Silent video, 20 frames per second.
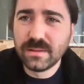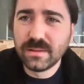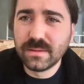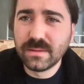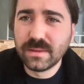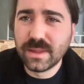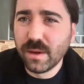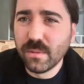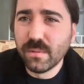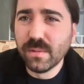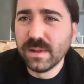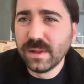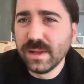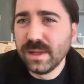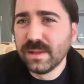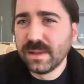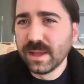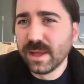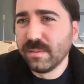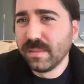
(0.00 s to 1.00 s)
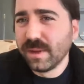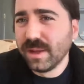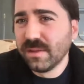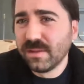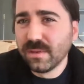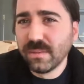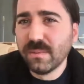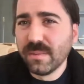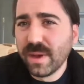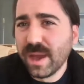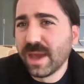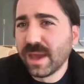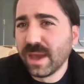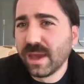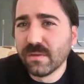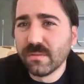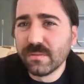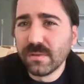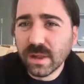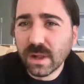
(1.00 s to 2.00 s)
That will lead them into making
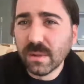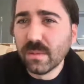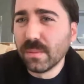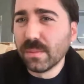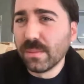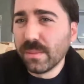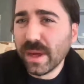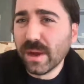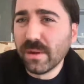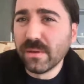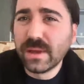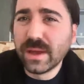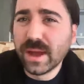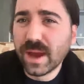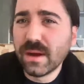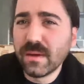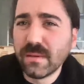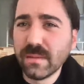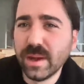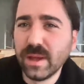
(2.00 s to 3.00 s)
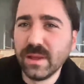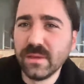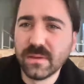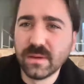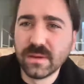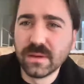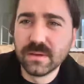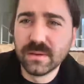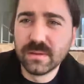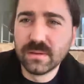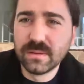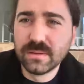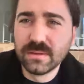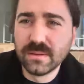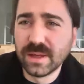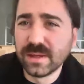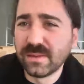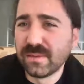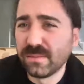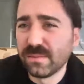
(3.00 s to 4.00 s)
a film about car racing.
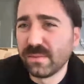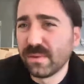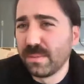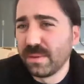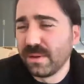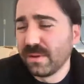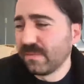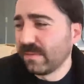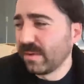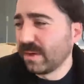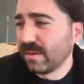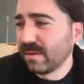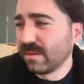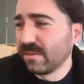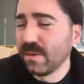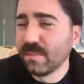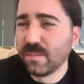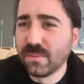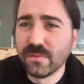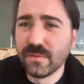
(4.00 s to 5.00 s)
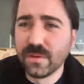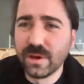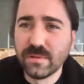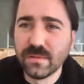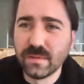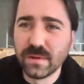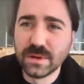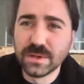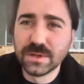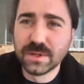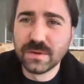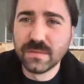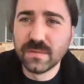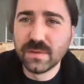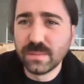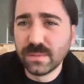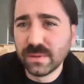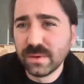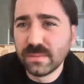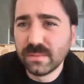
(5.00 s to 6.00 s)
That's probably a very simplified version of it,
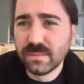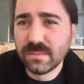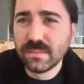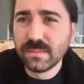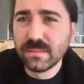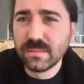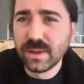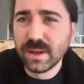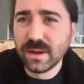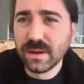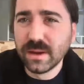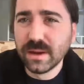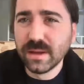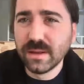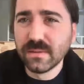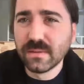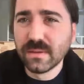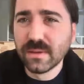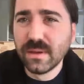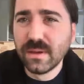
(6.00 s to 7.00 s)
but there it is.